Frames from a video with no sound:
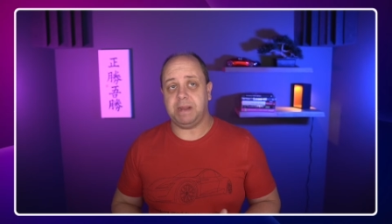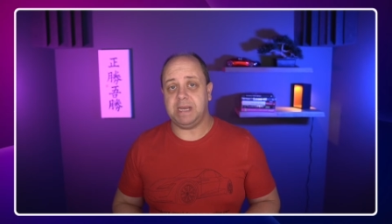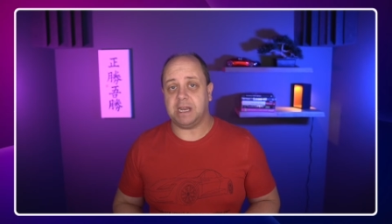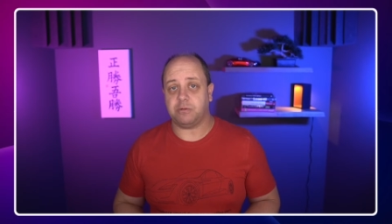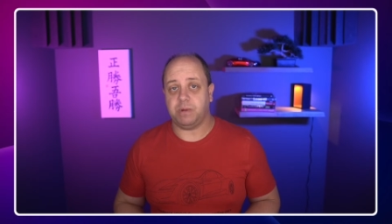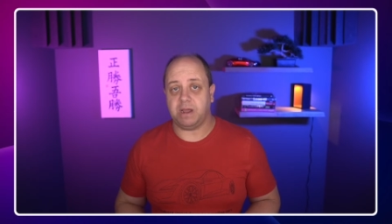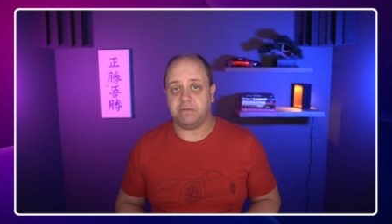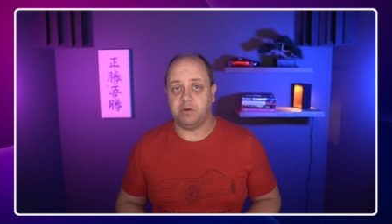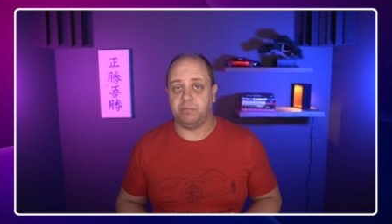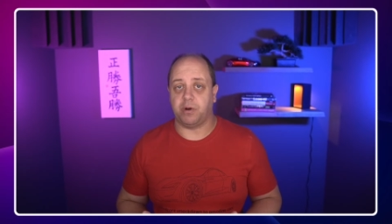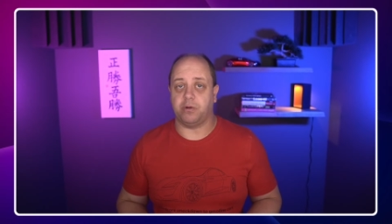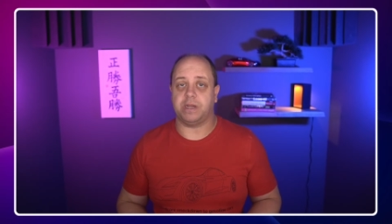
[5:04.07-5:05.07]
mean that we have
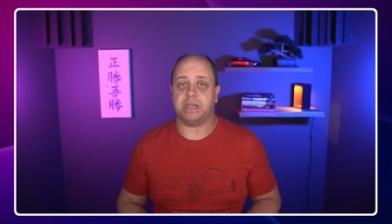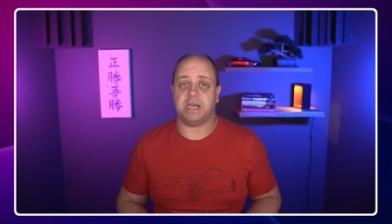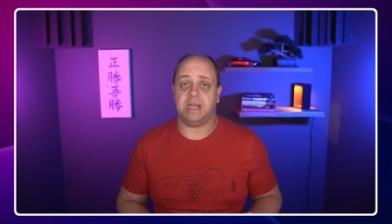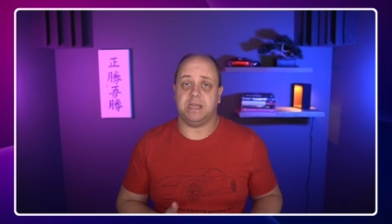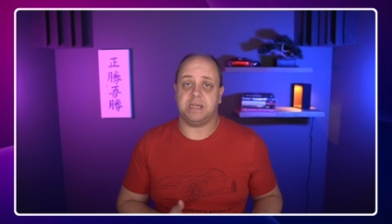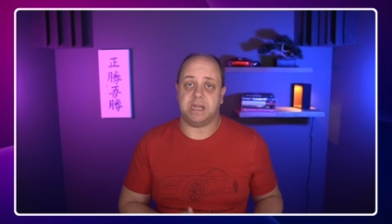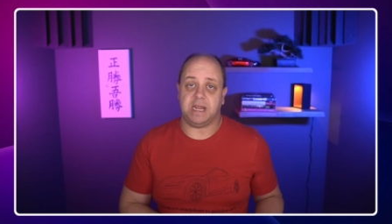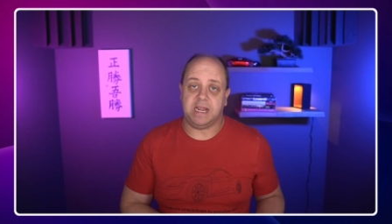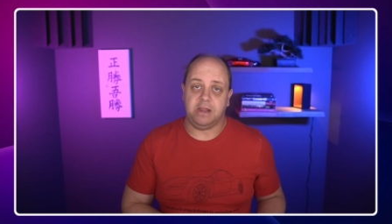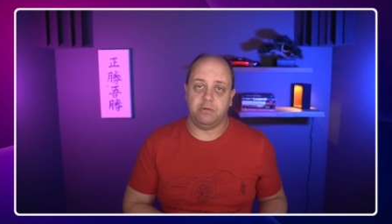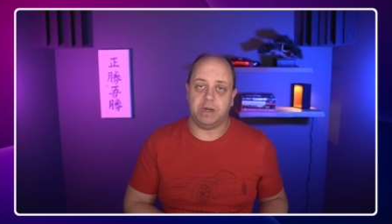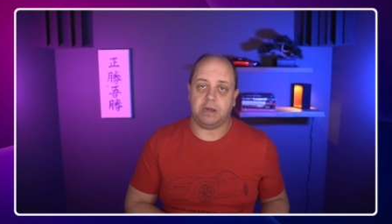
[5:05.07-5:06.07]
to protest against the
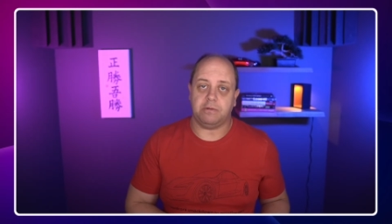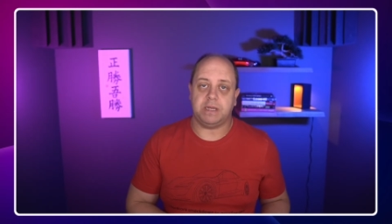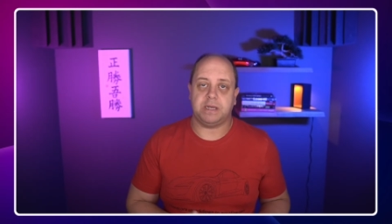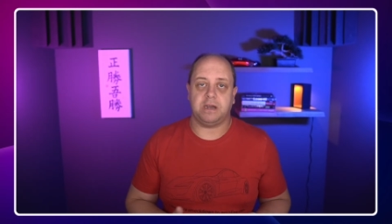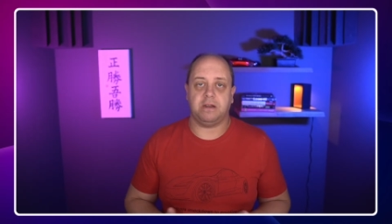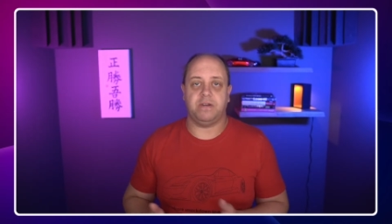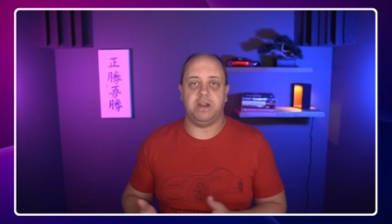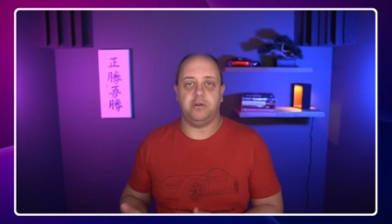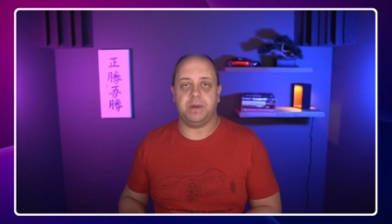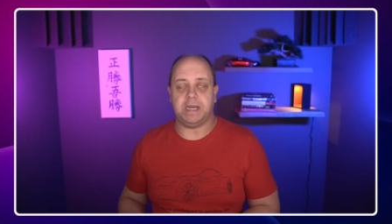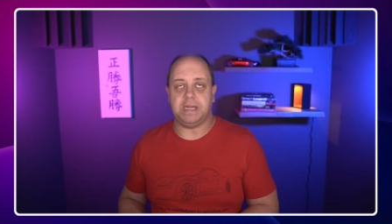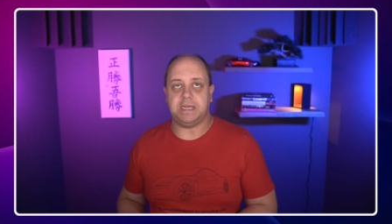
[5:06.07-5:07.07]
EU now instead of the
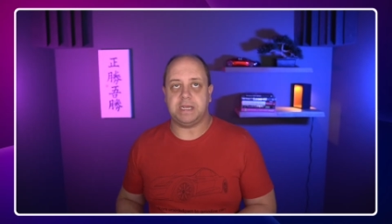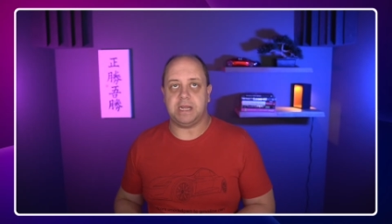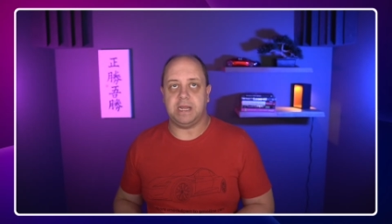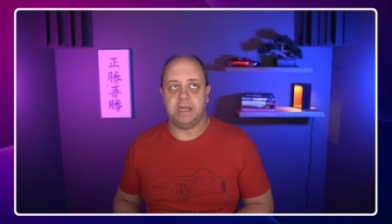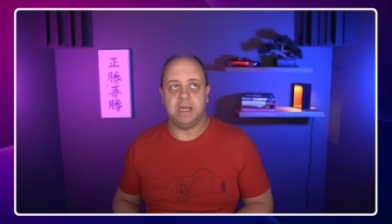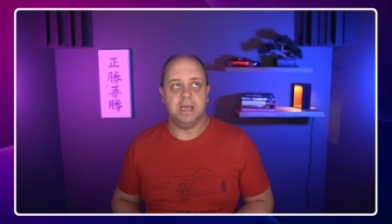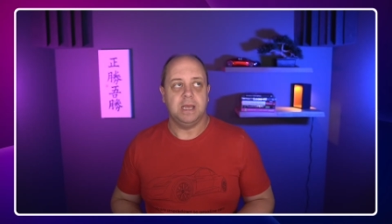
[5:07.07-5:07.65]
UNECE?